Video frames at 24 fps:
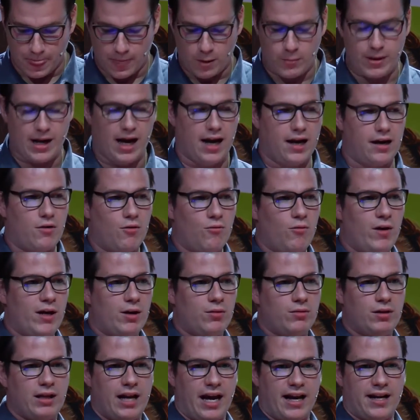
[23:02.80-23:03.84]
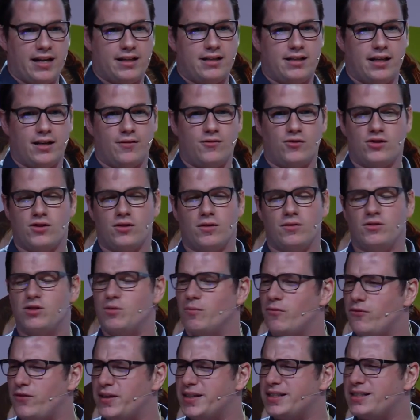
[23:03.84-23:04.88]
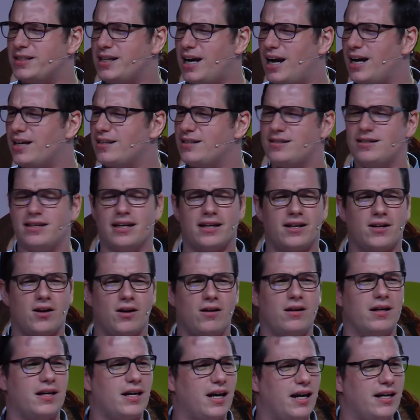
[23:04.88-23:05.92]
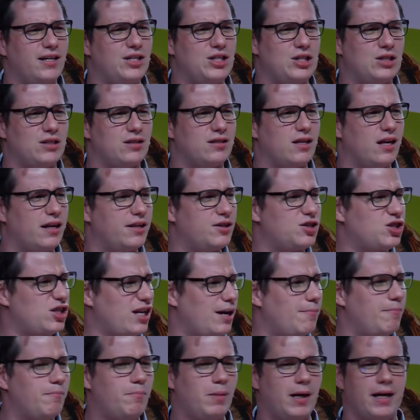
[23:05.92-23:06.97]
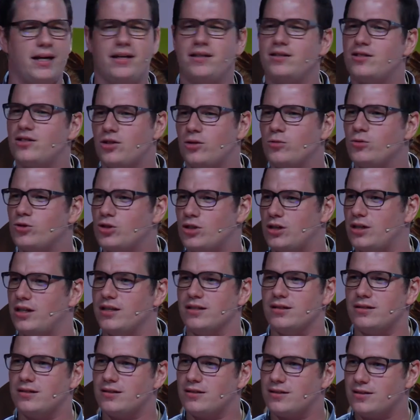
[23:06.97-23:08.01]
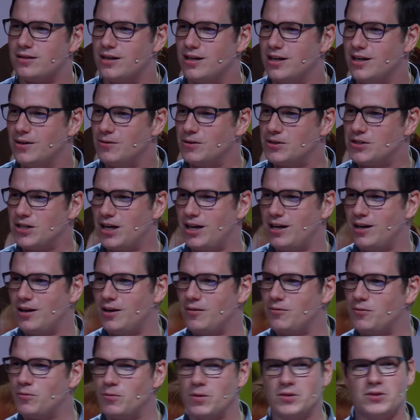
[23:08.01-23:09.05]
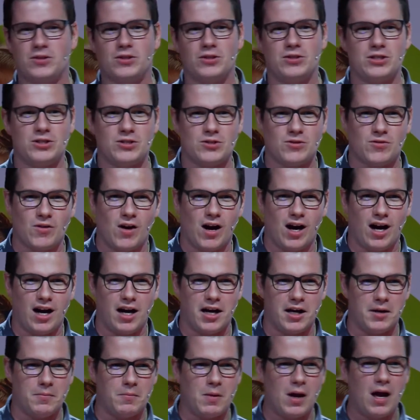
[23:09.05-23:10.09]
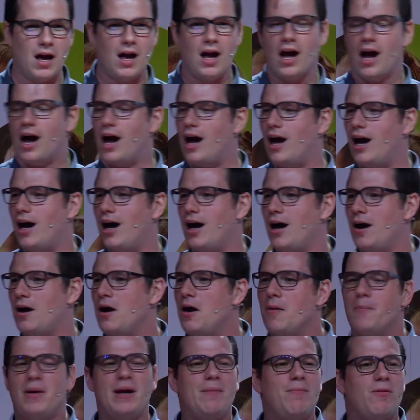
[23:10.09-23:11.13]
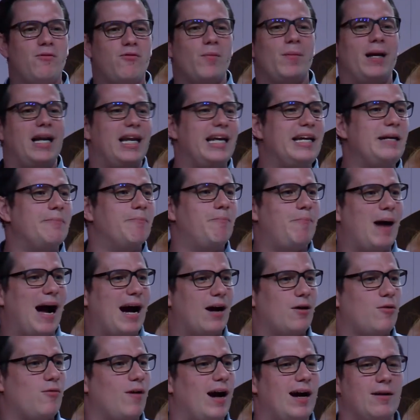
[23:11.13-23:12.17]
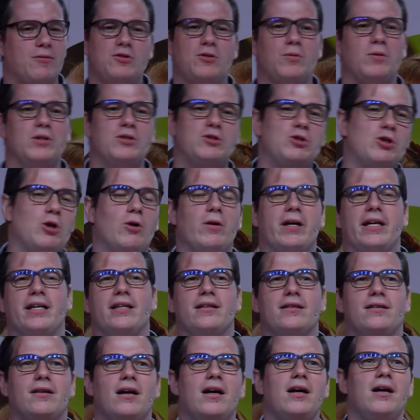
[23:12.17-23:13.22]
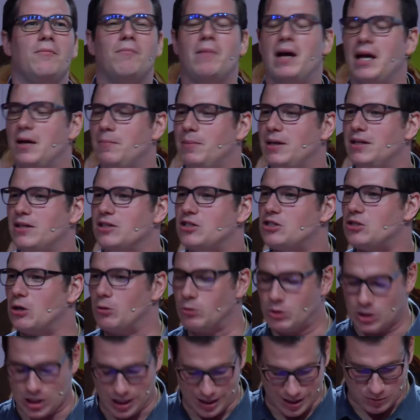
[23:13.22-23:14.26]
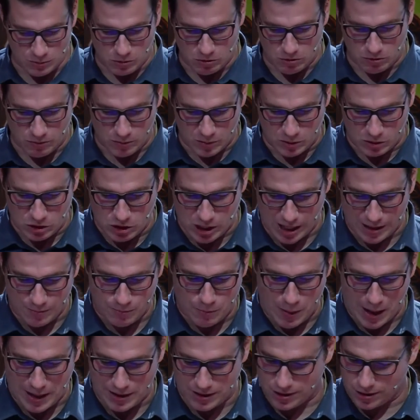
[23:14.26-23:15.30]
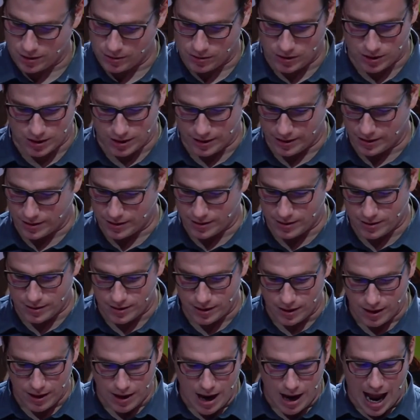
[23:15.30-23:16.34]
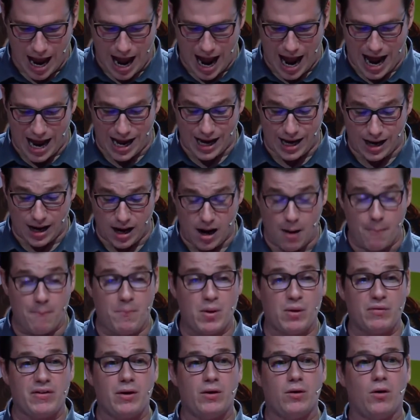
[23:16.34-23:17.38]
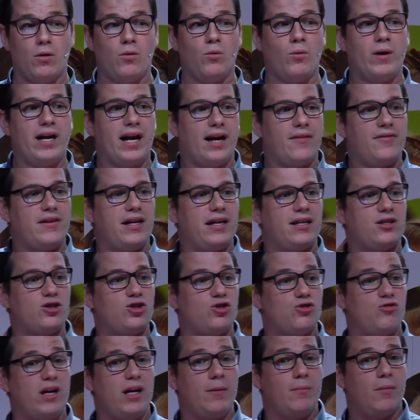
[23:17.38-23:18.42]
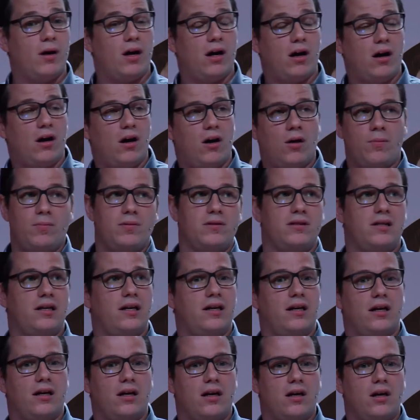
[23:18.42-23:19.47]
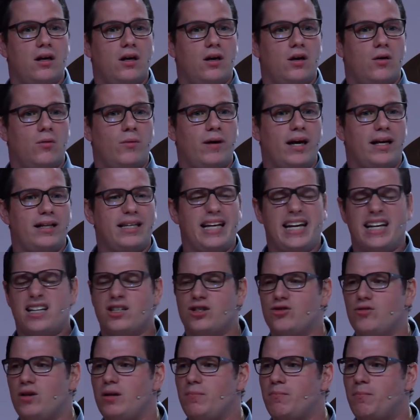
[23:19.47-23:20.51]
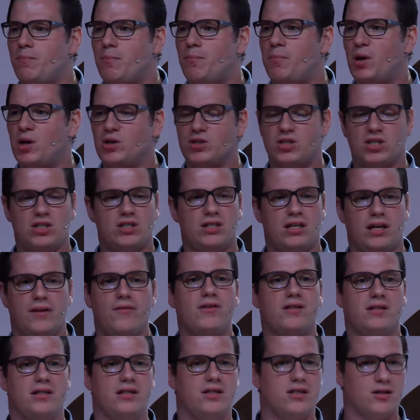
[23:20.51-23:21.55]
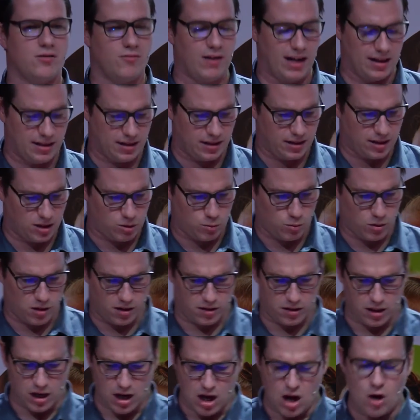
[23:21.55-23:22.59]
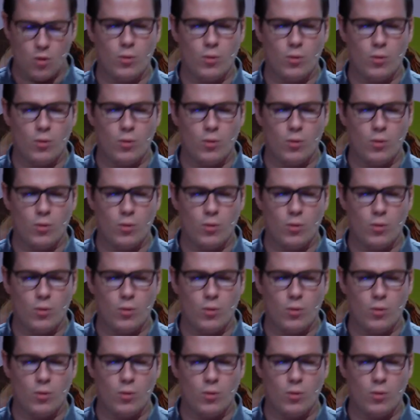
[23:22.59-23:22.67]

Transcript: We had real negatives and some fantastic collocations like champagne socialists, which I love, to describe uh, people from elite backgrounds who had joined maybe the socialist movement, champagne socialists. Uh, but then we had the extreme opposite. We had the extreme positivity surrounding this word.